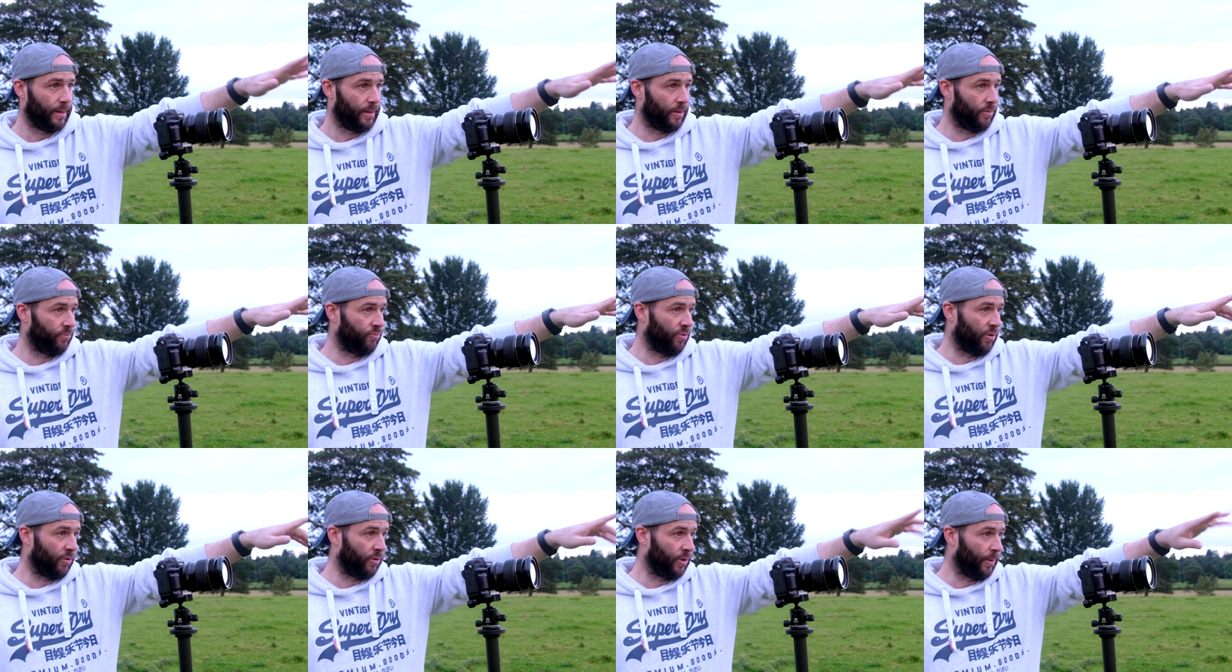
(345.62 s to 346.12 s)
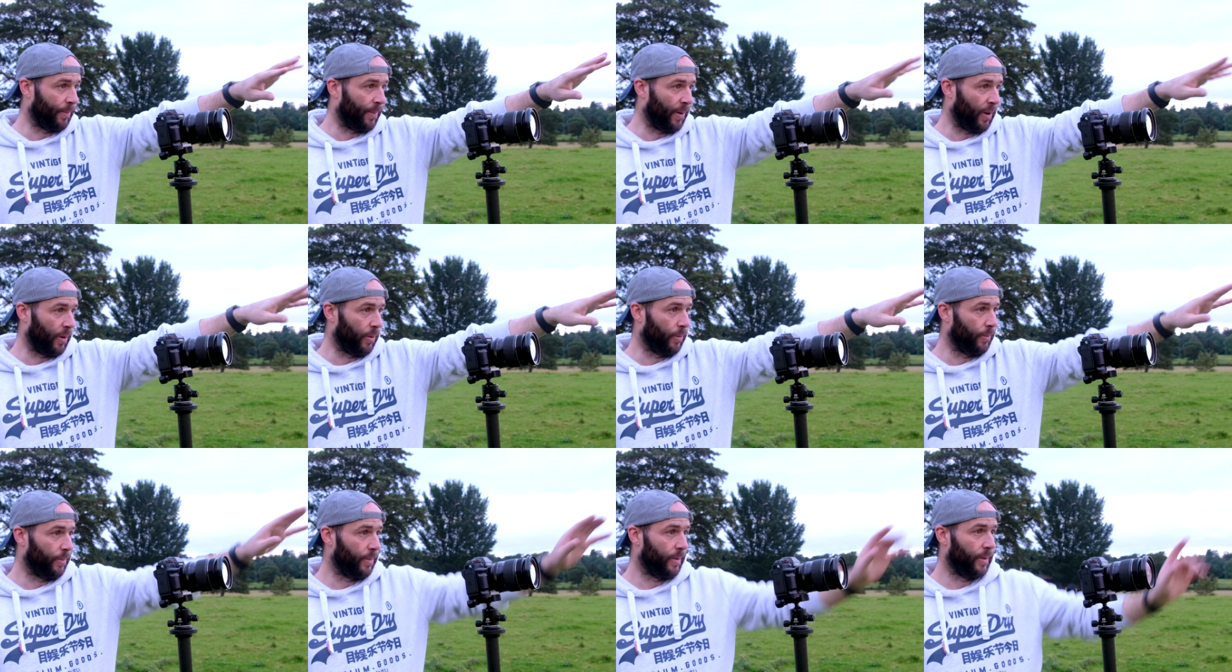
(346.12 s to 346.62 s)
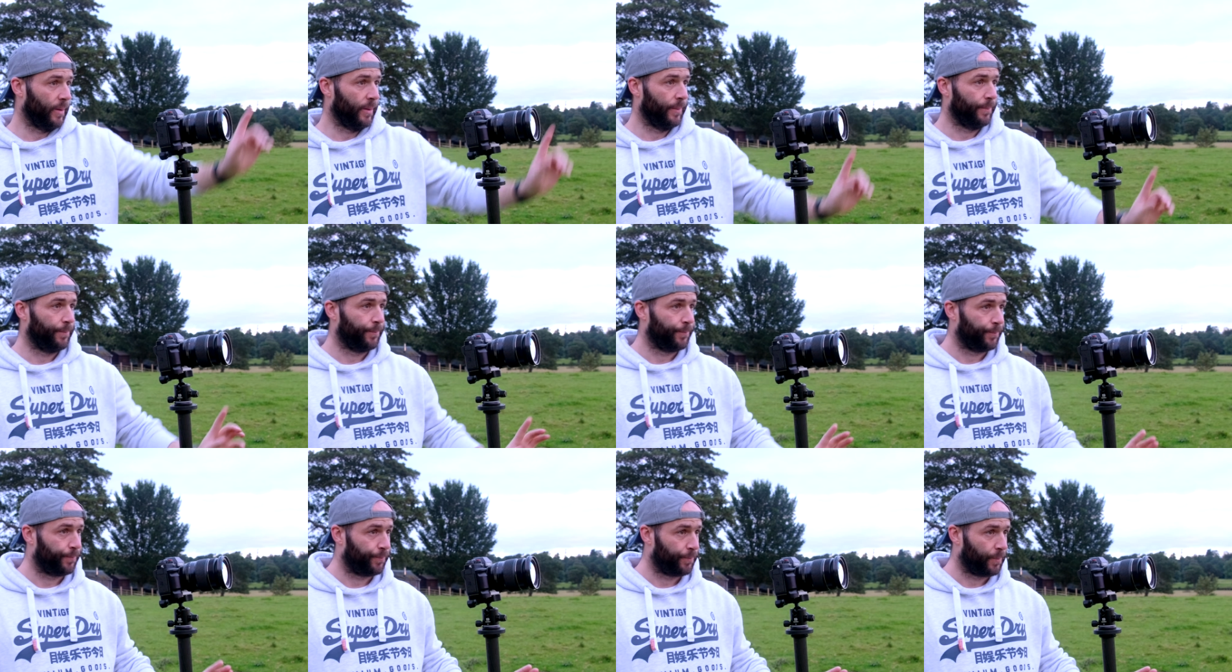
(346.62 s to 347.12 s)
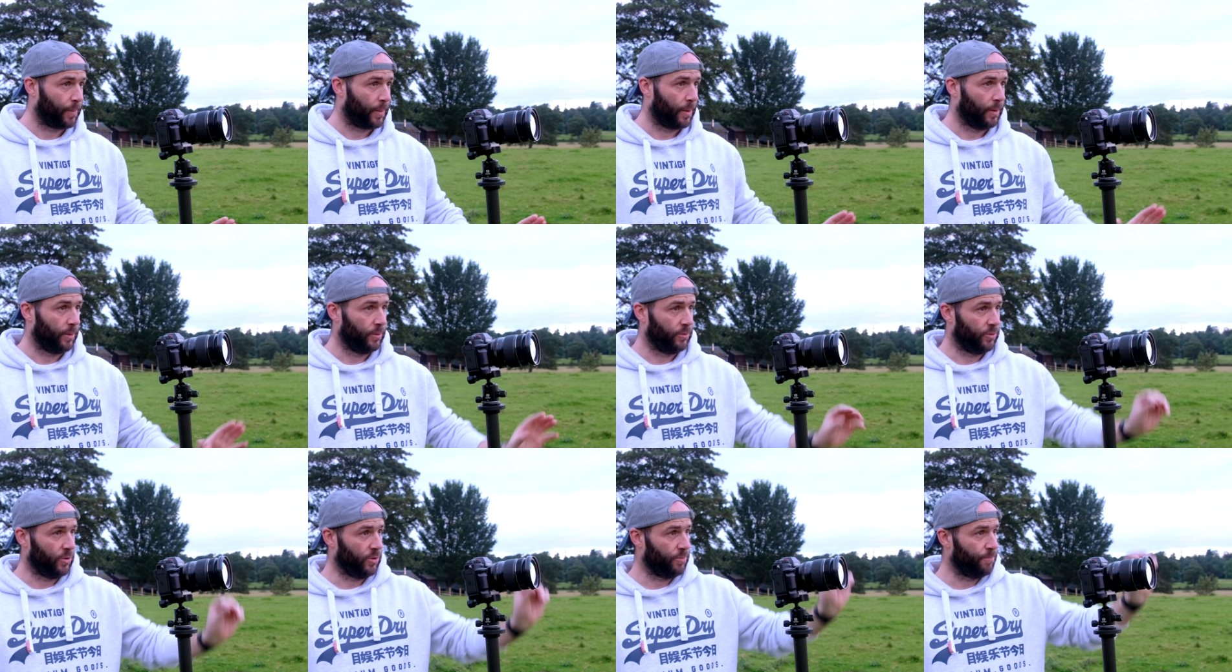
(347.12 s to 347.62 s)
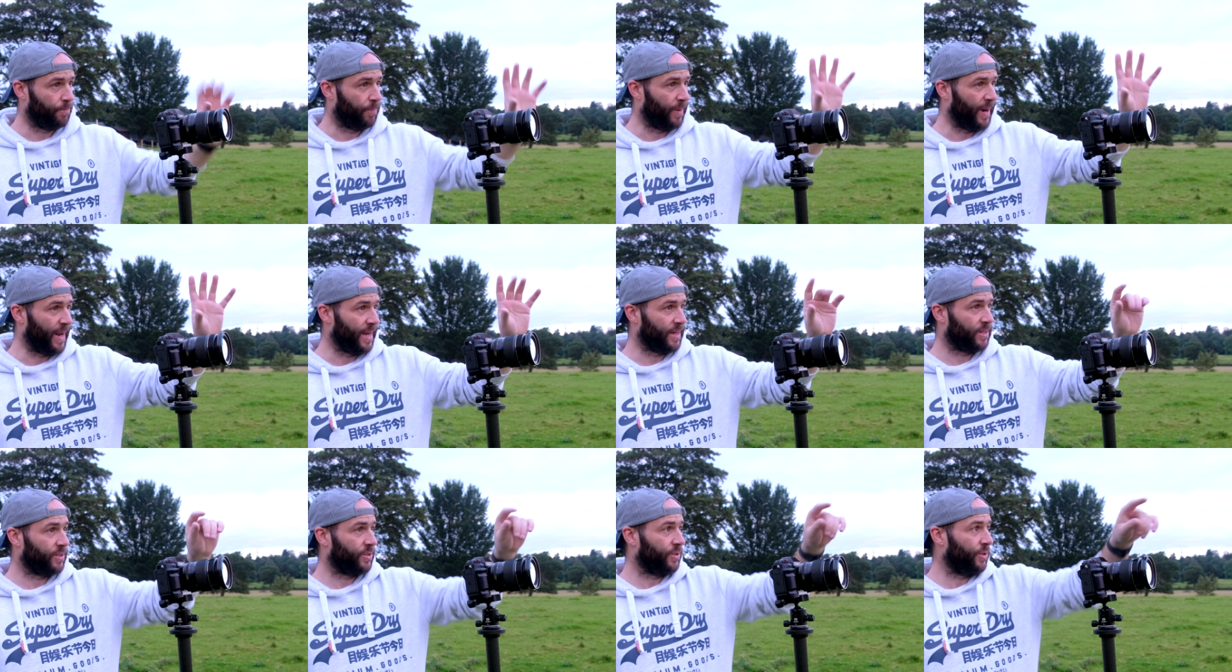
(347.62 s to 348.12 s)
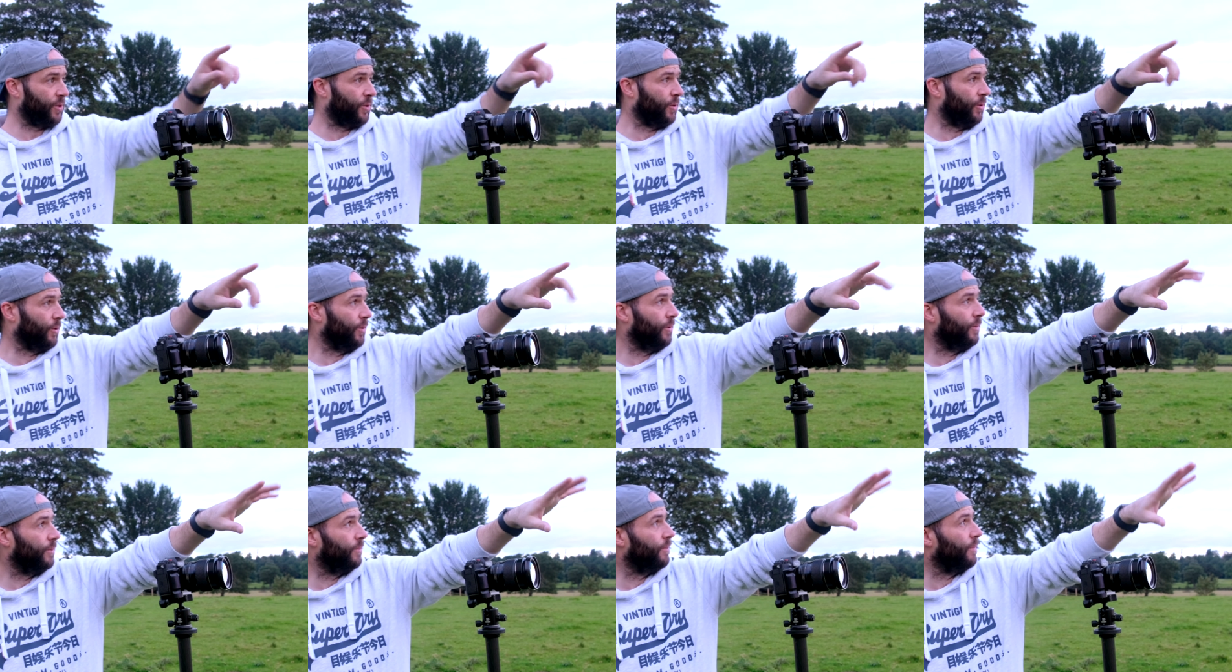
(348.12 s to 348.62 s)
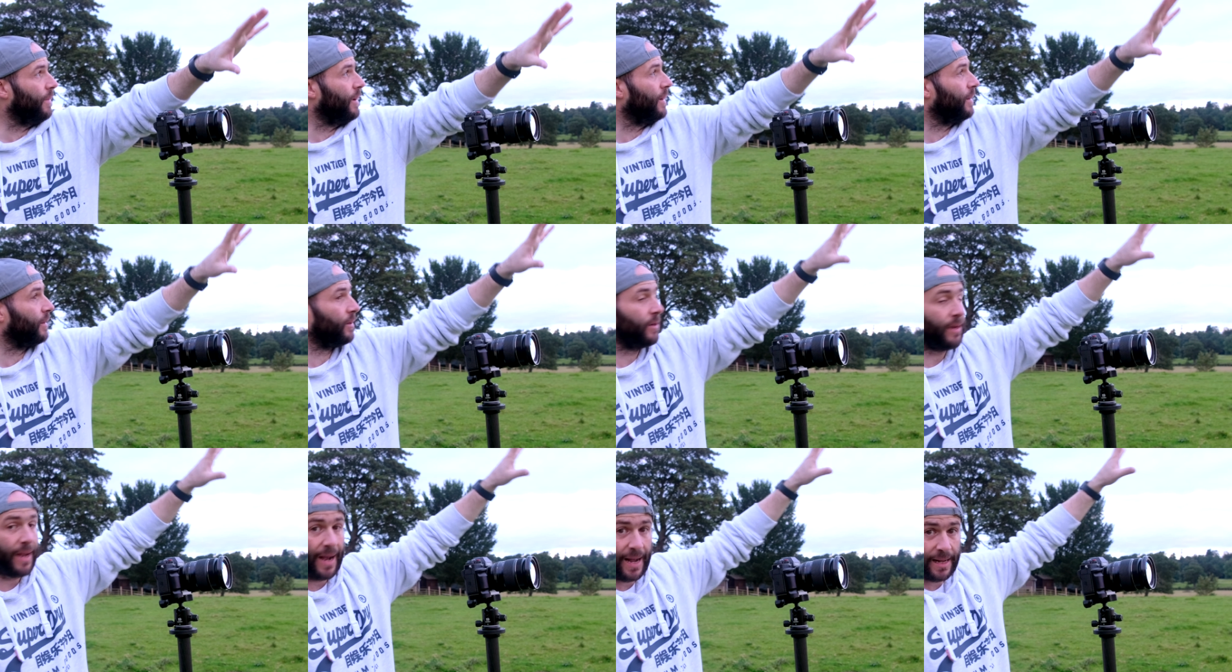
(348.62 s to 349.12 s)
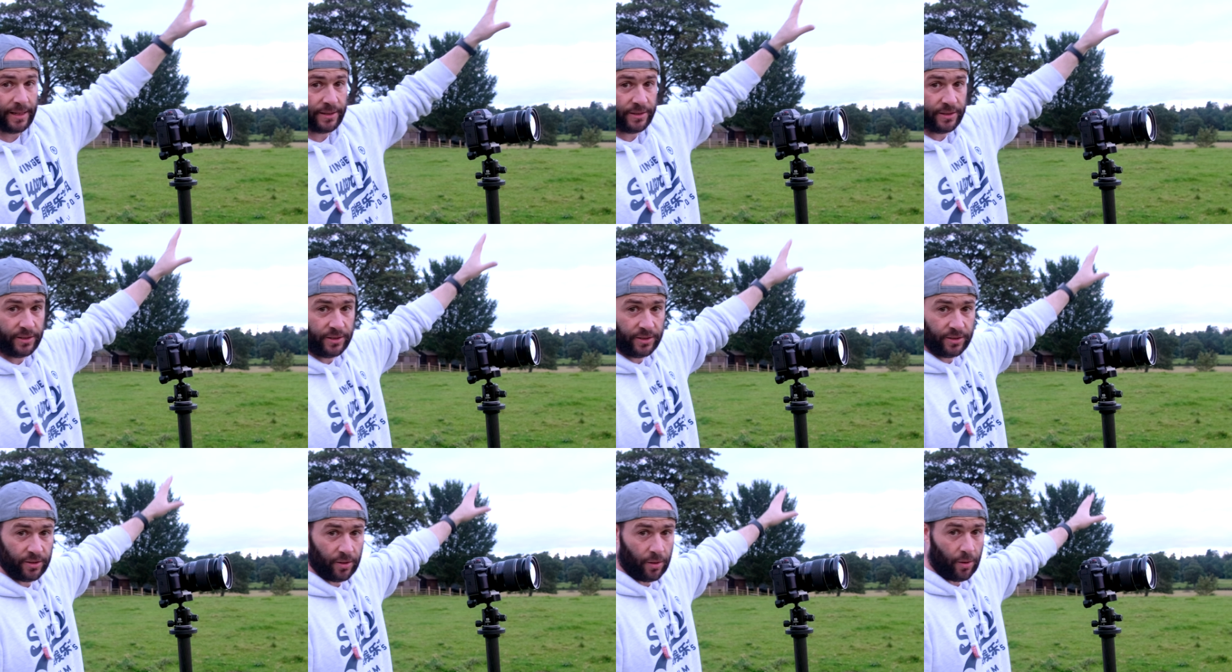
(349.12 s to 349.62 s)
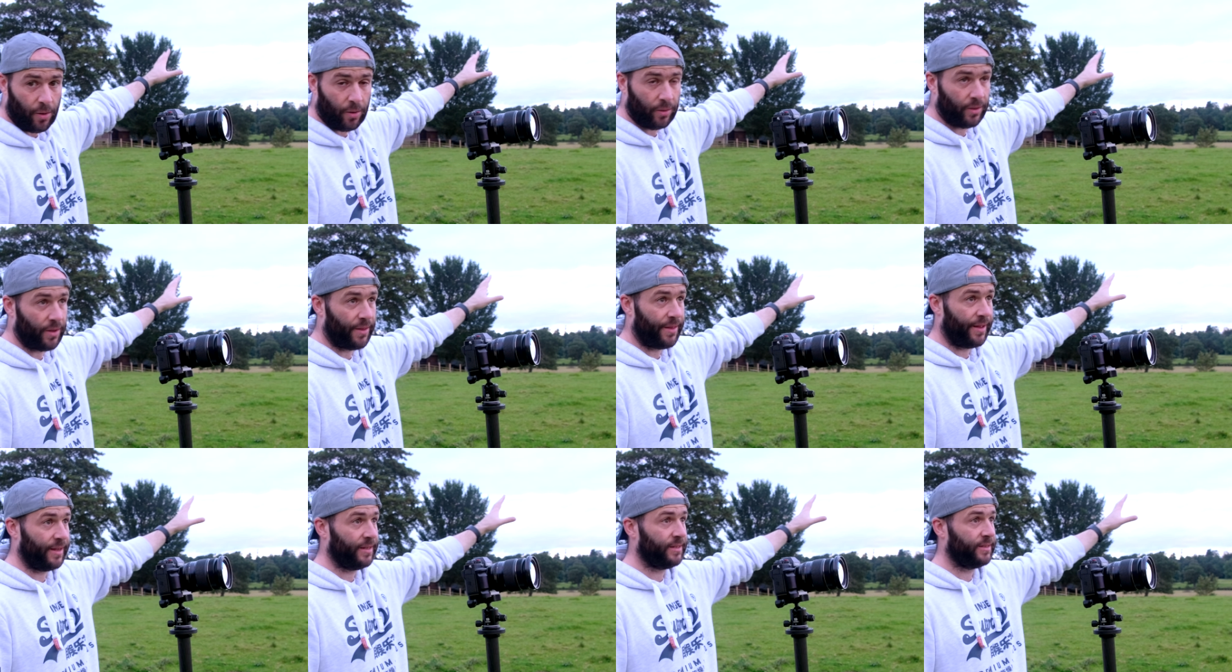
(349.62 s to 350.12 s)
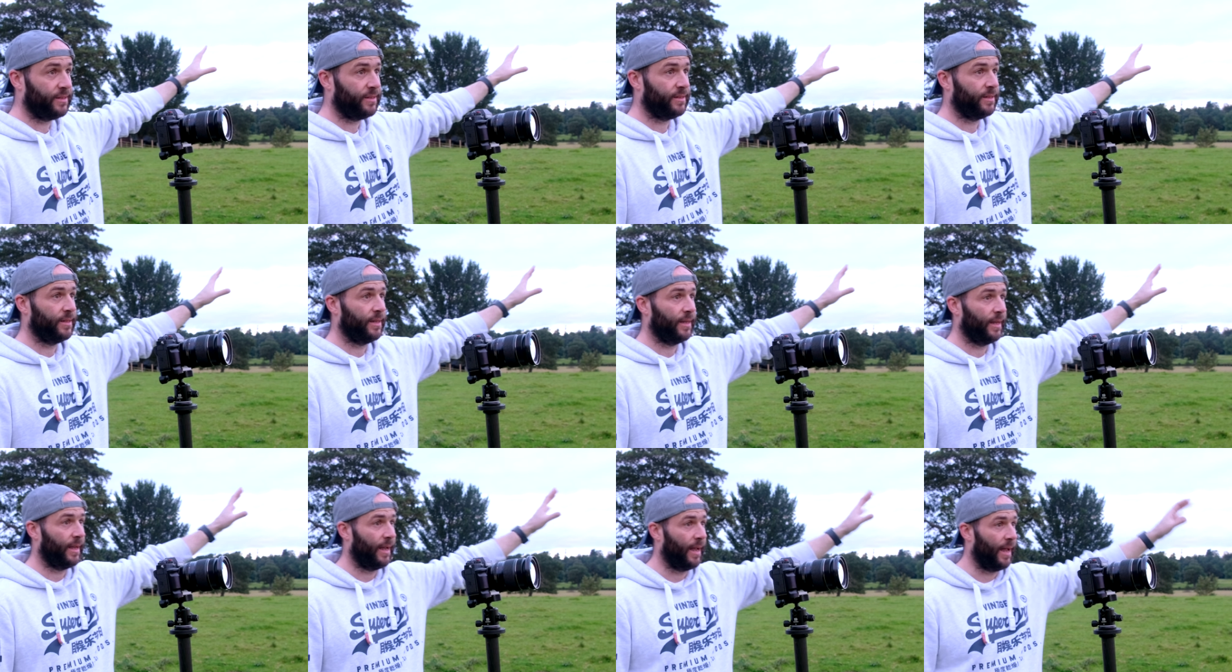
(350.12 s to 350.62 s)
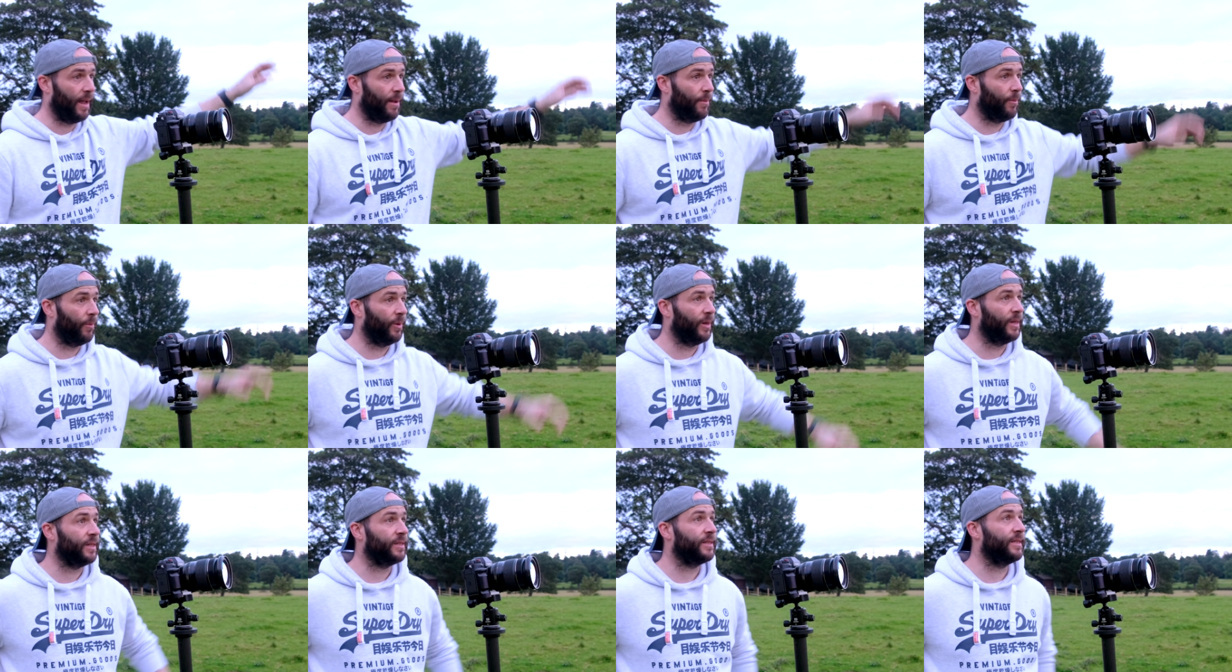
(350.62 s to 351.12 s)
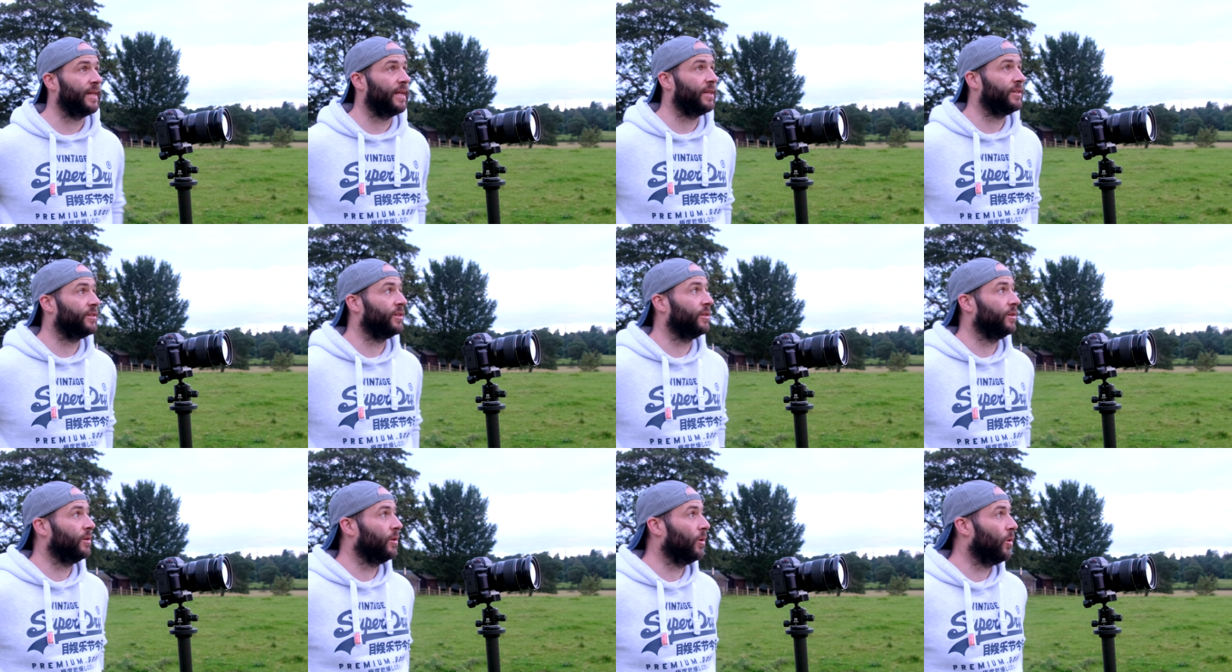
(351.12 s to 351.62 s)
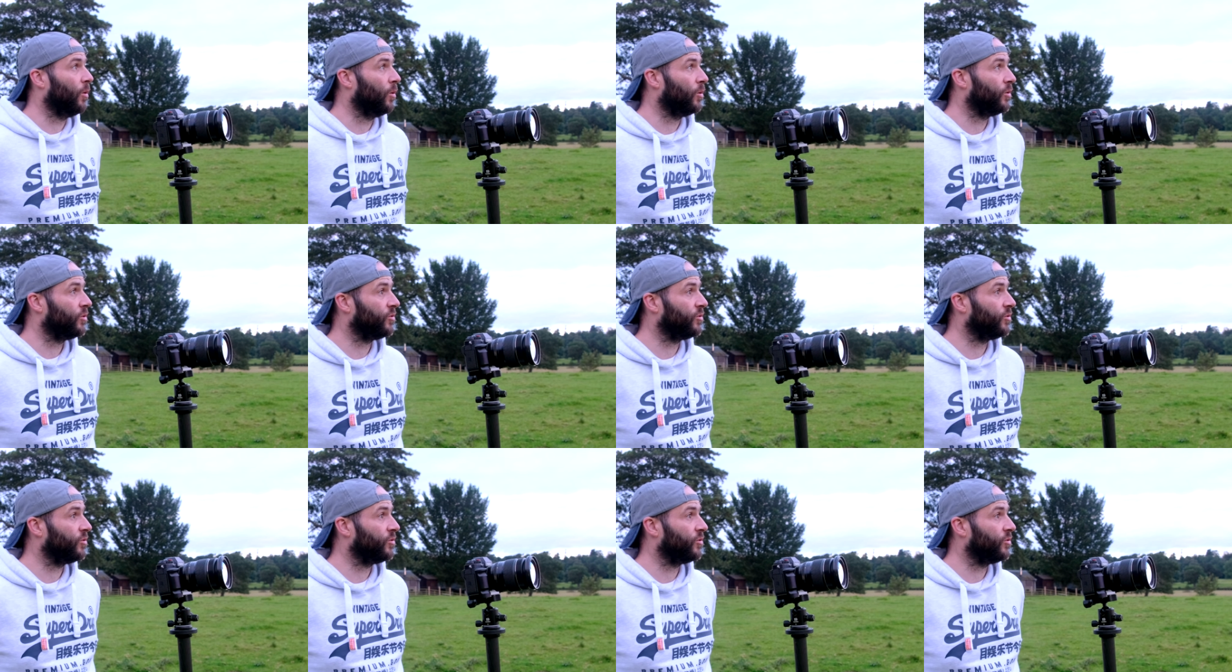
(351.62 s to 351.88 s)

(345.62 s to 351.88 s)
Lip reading: round about, just breaks through and catches all of this when it's nice and low.